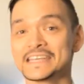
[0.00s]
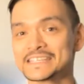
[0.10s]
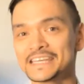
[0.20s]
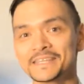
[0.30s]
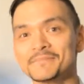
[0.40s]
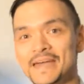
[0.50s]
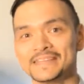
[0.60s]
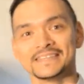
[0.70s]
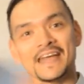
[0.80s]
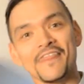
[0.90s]
sent the man
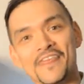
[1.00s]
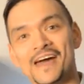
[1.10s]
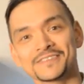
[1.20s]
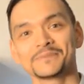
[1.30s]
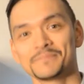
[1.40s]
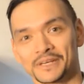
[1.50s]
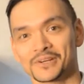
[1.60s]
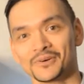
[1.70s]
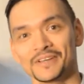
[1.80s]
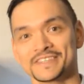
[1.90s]
10,000
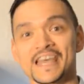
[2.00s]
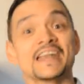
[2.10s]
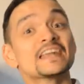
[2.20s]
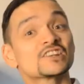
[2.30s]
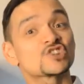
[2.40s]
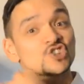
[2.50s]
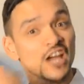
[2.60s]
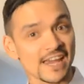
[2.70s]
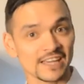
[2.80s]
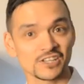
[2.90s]
Bitcoins, and in
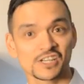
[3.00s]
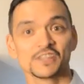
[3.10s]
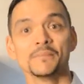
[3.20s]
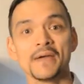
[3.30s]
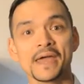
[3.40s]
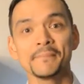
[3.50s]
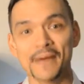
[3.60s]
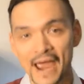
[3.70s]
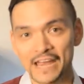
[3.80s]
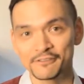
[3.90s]
exchange, the man
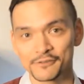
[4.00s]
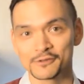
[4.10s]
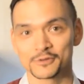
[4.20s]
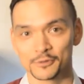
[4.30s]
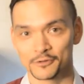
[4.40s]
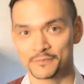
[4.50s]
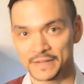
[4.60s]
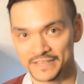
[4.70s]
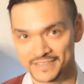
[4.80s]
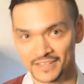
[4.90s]
paid for his order of
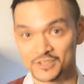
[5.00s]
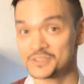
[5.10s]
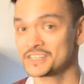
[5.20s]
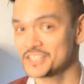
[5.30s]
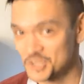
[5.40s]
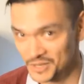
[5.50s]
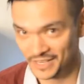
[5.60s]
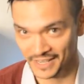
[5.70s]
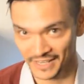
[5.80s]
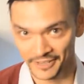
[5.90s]
pizza using his
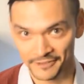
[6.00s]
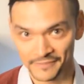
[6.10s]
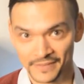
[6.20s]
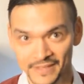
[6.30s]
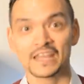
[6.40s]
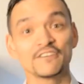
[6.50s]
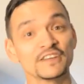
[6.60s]
credit card. If he